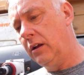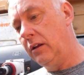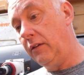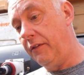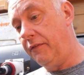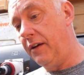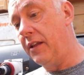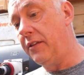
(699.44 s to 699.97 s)

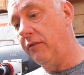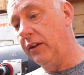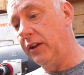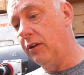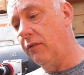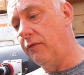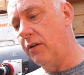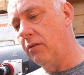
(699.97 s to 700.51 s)
effectively
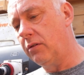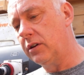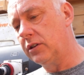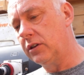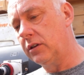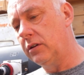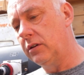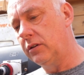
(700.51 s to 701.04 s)
your
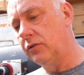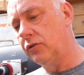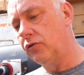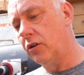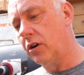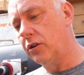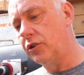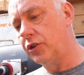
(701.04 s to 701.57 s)
focuser
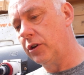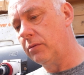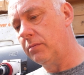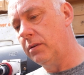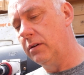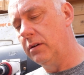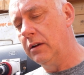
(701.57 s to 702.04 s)
draw tube.